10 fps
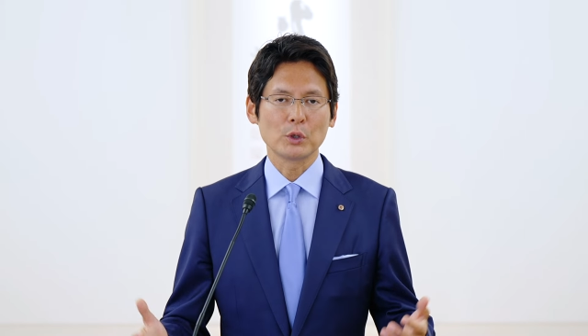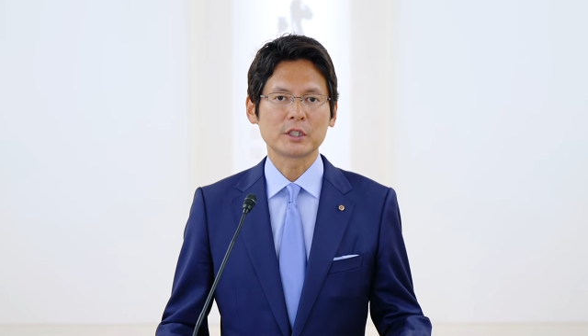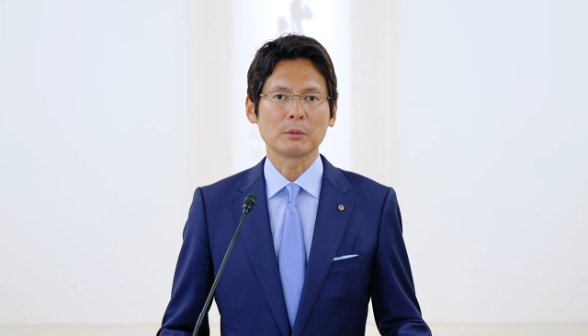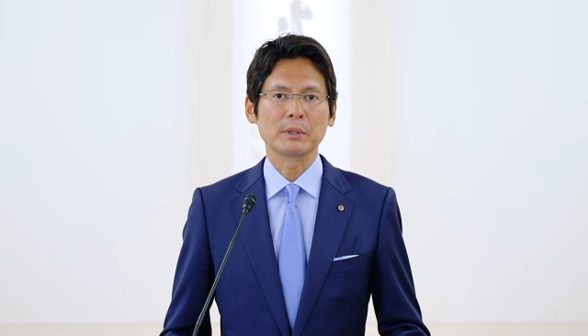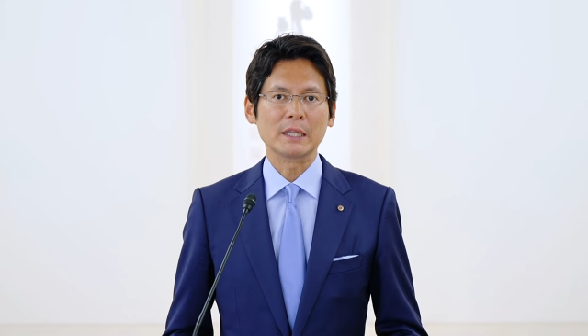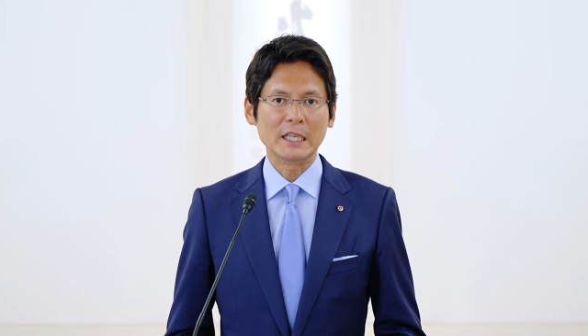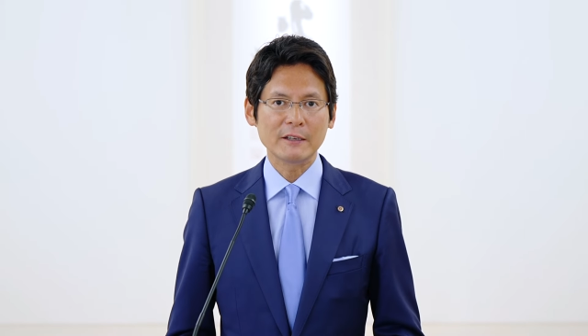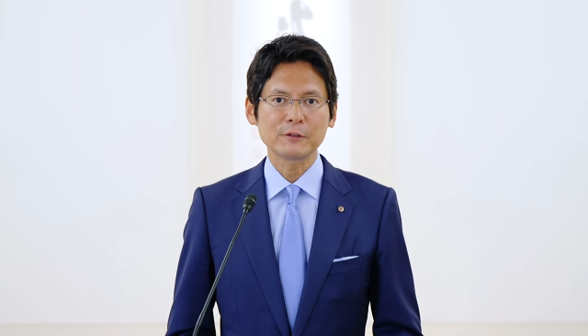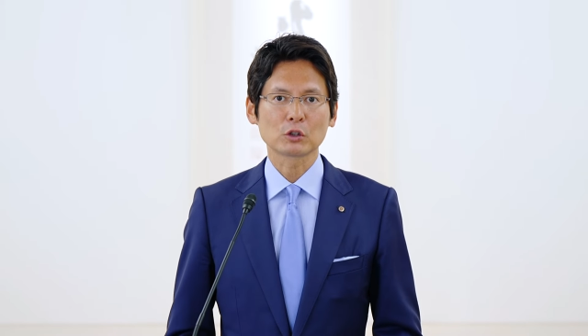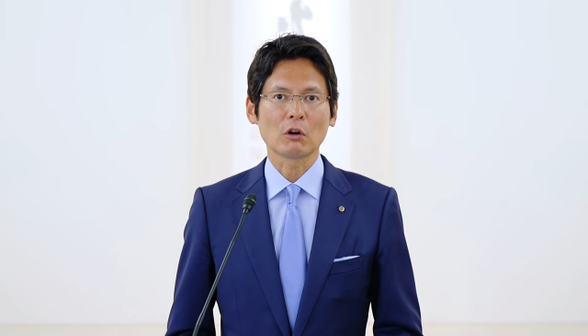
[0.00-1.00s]
which are
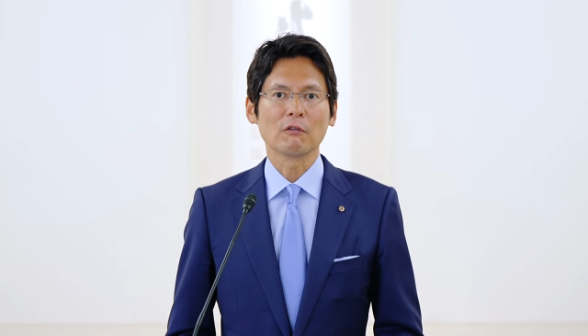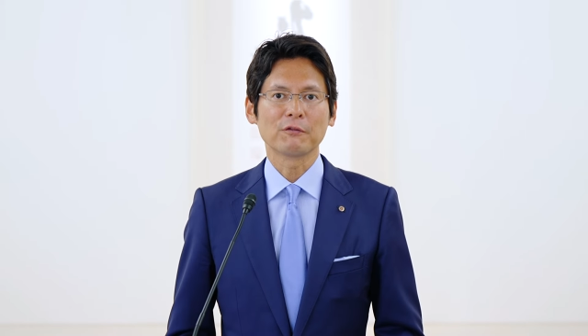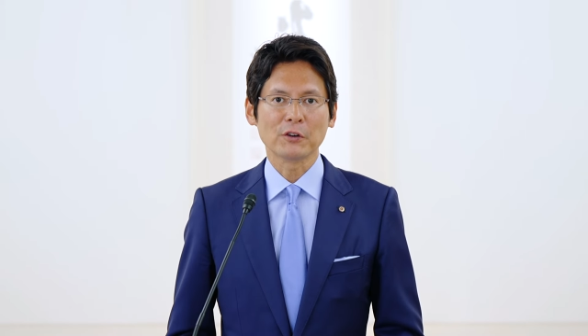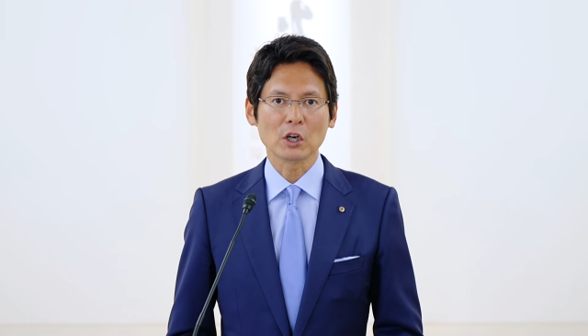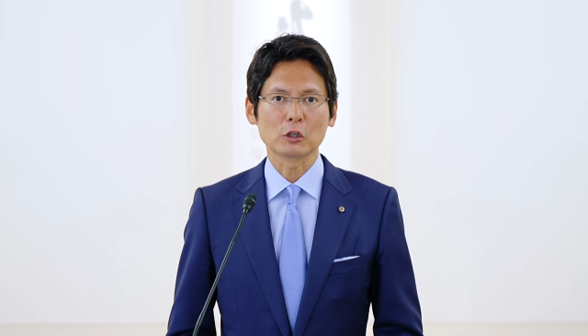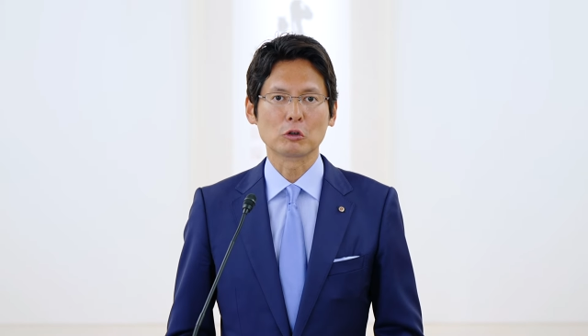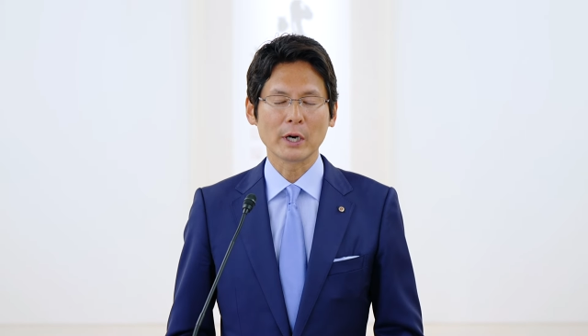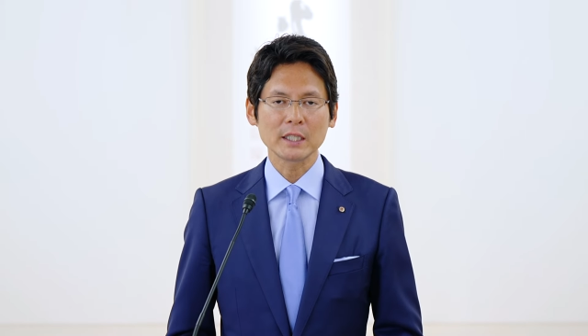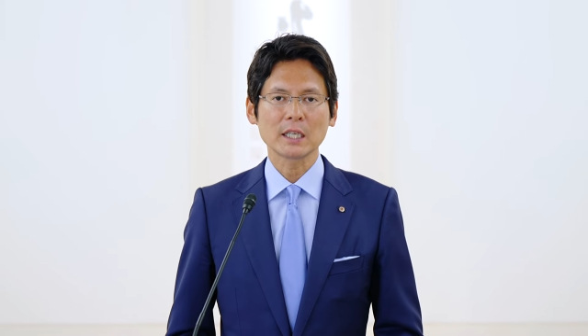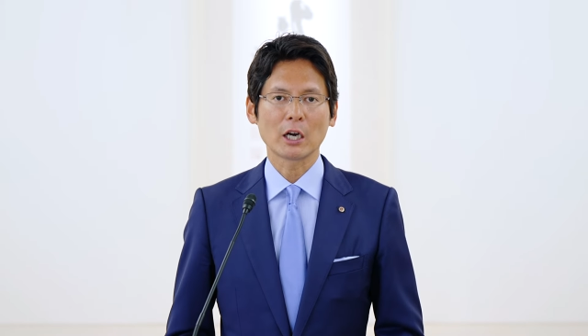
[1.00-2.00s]
believed to confer
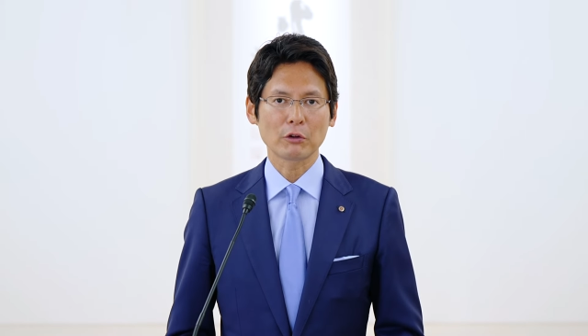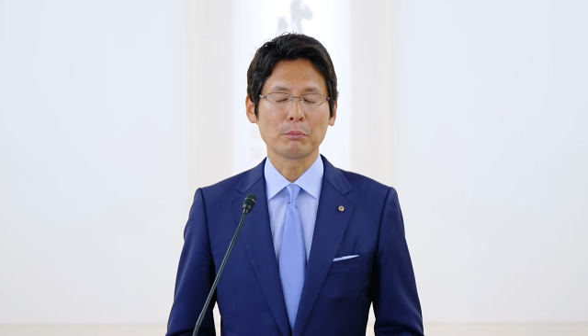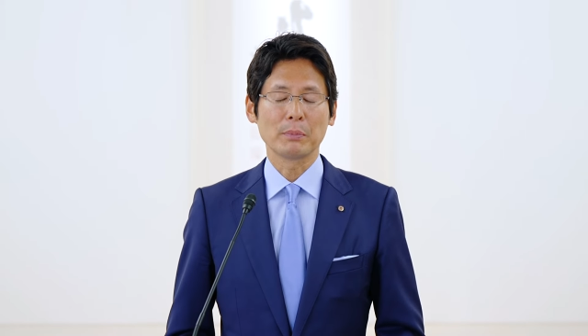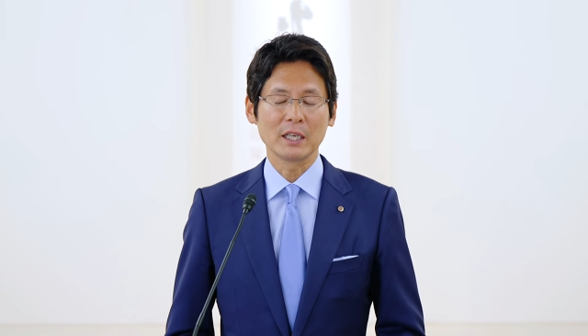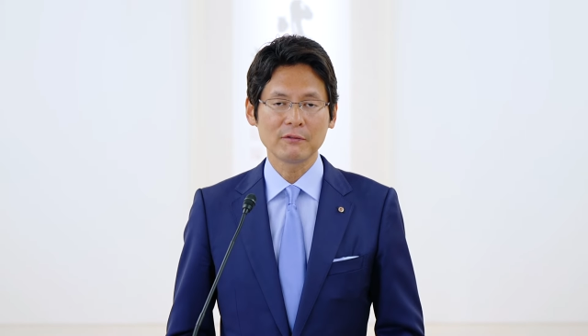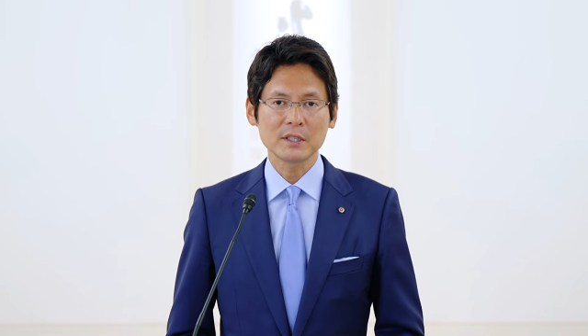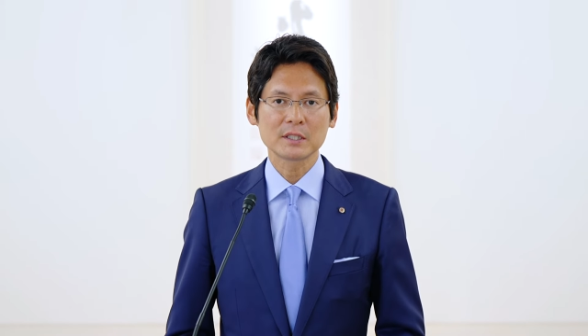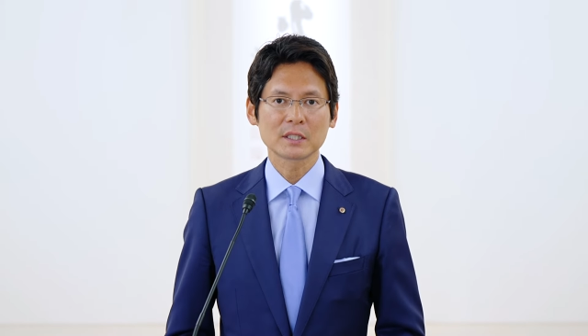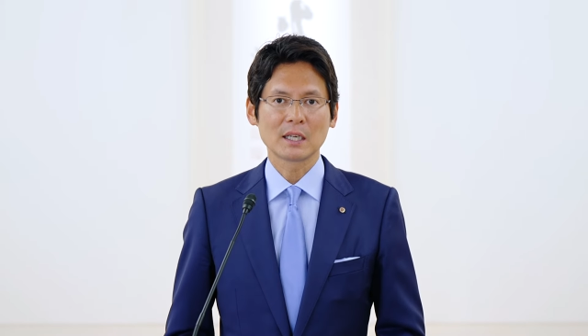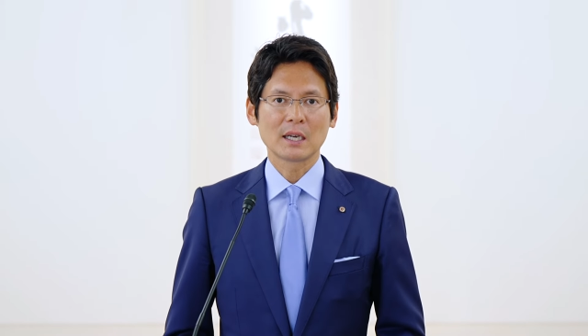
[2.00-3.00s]
great health
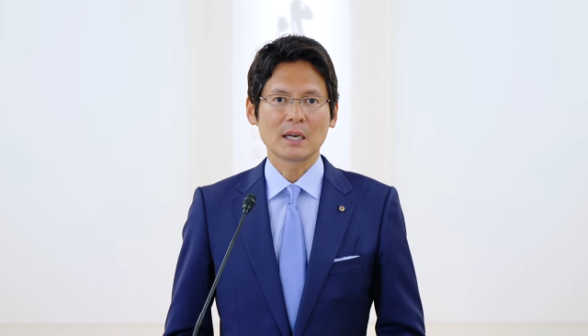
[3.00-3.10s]
benefits,